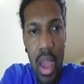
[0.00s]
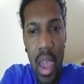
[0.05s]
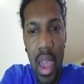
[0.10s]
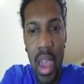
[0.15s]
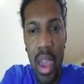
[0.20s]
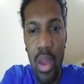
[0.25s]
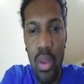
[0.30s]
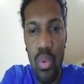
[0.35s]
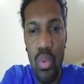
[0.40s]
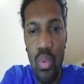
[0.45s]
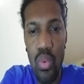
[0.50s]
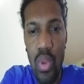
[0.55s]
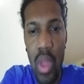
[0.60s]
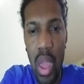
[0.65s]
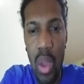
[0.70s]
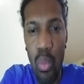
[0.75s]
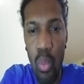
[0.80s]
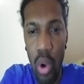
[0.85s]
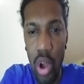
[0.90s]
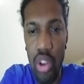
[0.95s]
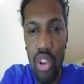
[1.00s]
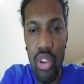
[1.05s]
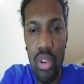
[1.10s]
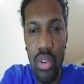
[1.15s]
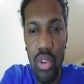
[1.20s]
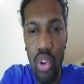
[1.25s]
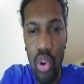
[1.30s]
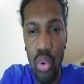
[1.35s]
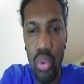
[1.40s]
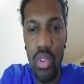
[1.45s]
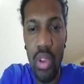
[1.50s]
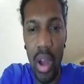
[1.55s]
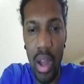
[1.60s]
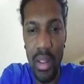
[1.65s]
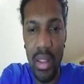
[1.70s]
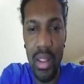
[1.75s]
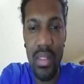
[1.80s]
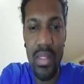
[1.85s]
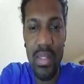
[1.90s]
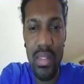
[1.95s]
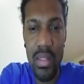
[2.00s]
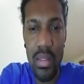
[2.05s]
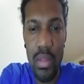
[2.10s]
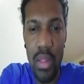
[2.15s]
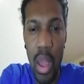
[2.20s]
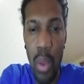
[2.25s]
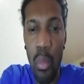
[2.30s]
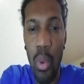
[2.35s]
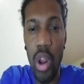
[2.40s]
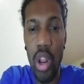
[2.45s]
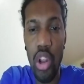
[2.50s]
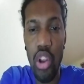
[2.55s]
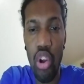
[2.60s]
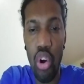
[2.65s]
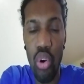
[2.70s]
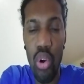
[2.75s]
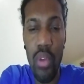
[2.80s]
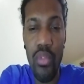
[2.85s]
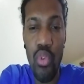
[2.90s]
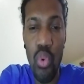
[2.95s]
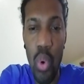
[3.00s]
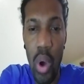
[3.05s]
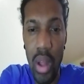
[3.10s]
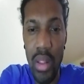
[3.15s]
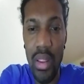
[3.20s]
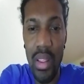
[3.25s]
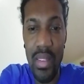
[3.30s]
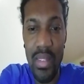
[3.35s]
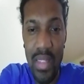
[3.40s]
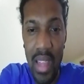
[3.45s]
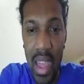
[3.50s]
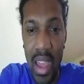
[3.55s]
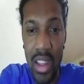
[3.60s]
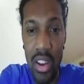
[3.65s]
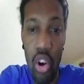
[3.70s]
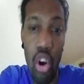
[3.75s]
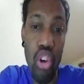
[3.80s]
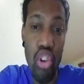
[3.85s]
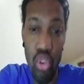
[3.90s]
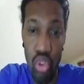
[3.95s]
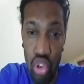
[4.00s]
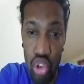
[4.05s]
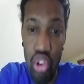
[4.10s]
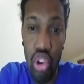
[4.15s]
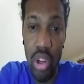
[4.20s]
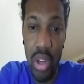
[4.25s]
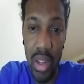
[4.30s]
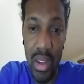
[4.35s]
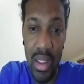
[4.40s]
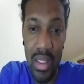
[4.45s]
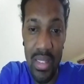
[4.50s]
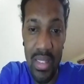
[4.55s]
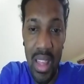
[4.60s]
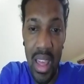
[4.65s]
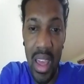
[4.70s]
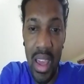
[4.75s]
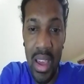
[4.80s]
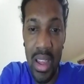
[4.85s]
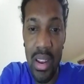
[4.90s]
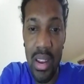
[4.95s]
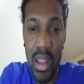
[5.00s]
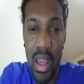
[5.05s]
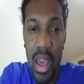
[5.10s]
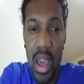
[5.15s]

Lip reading: and they want you to they want to know if you understand, or you should understand,